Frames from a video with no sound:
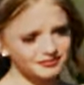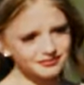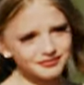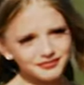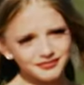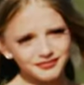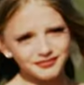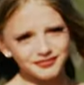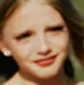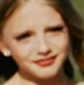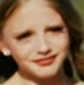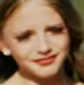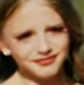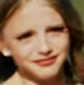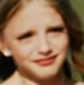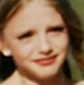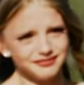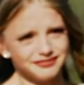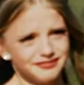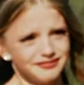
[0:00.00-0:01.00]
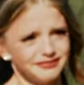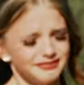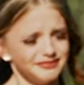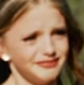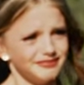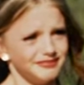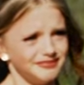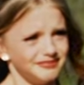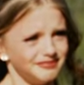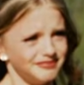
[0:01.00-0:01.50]

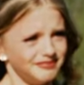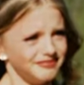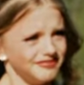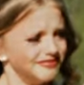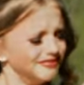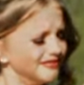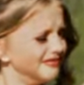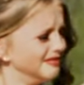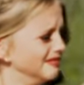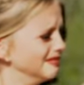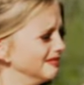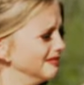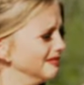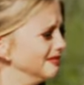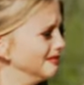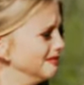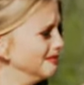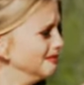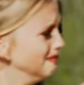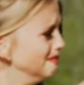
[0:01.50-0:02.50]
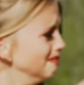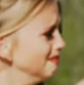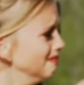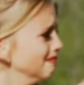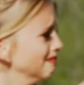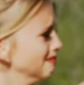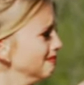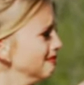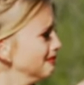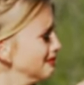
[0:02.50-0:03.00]

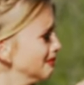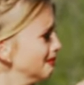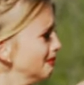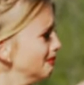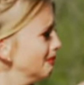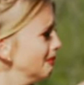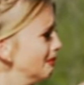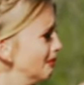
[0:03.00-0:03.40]
The person shown says nothing.